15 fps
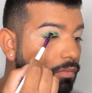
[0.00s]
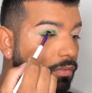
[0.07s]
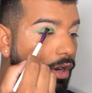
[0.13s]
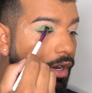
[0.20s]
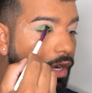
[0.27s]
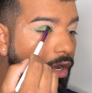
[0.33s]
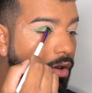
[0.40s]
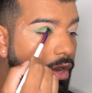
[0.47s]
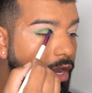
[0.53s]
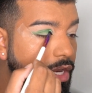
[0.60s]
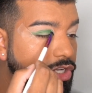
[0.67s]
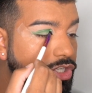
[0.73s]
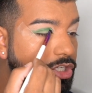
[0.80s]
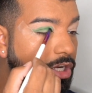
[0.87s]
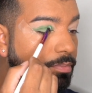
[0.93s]
We're gonna go ahead
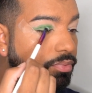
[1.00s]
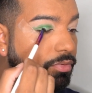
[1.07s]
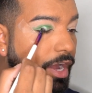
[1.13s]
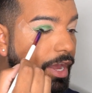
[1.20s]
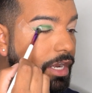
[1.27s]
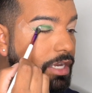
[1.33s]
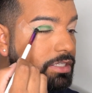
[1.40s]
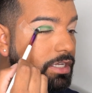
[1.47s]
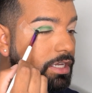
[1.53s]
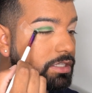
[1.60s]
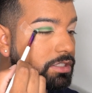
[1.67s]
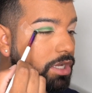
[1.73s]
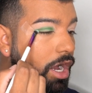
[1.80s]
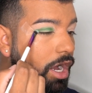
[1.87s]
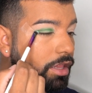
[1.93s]
and jump right into his
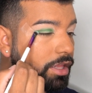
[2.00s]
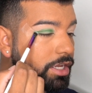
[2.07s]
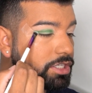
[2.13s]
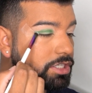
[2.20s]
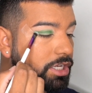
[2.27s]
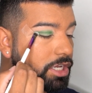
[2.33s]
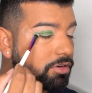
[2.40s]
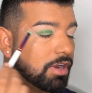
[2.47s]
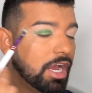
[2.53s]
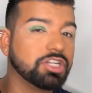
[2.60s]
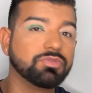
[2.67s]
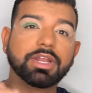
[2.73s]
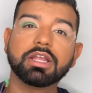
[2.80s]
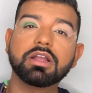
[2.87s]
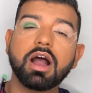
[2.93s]
college. He
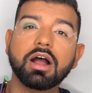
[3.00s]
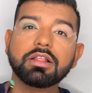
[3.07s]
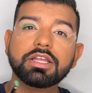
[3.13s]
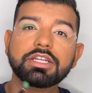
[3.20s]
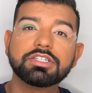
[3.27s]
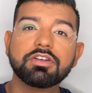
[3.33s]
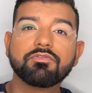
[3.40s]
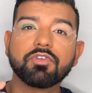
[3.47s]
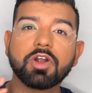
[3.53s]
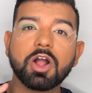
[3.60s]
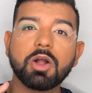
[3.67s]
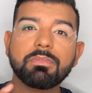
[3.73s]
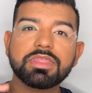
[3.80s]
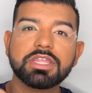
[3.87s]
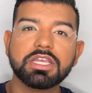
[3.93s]
graduated college
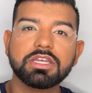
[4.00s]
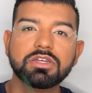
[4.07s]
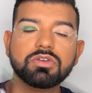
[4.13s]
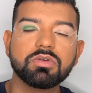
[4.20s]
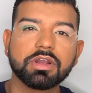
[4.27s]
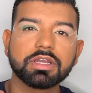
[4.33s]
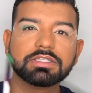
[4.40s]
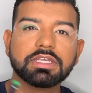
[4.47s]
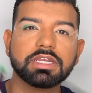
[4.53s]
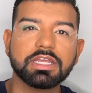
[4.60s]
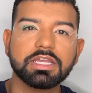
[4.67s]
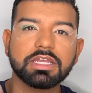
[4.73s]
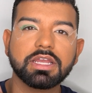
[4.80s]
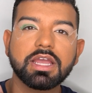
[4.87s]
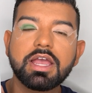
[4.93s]
from the New York
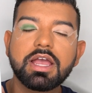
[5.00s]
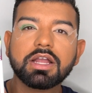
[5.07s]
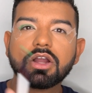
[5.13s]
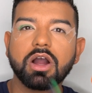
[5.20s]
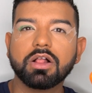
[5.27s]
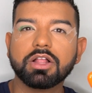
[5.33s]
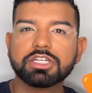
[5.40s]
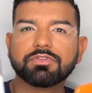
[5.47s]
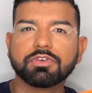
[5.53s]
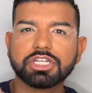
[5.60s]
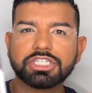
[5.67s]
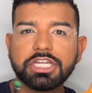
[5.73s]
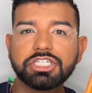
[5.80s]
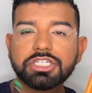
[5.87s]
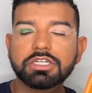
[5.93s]
City College for
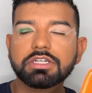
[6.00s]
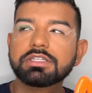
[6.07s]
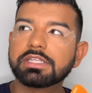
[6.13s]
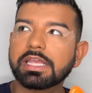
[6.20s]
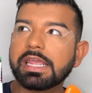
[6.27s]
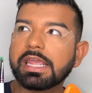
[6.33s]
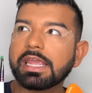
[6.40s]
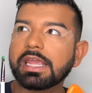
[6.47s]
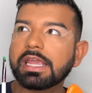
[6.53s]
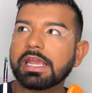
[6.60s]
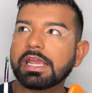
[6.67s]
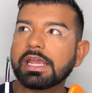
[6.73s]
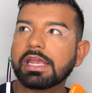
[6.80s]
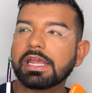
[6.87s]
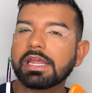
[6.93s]
Teachers
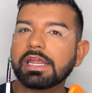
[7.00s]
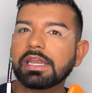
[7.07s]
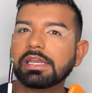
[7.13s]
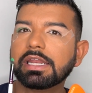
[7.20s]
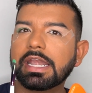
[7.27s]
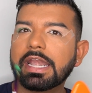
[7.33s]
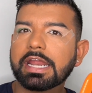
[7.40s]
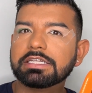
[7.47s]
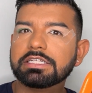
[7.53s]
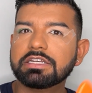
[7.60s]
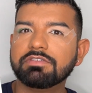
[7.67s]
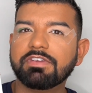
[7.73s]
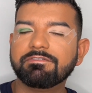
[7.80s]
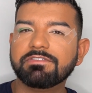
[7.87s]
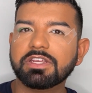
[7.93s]
in
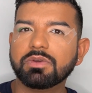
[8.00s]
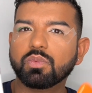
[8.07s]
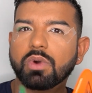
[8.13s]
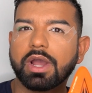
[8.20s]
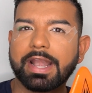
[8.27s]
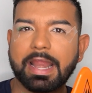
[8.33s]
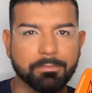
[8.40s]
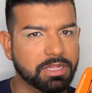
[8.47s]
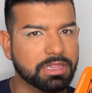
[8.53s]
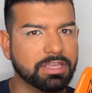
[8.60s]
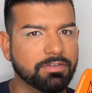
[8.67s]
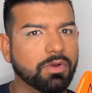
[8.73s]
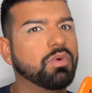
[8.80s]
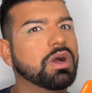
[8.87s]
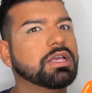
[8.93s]
1951, I
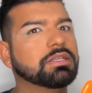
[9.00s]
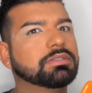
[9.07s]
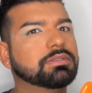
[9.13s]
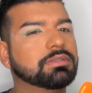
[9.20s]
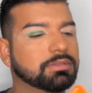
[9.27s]
believe it was.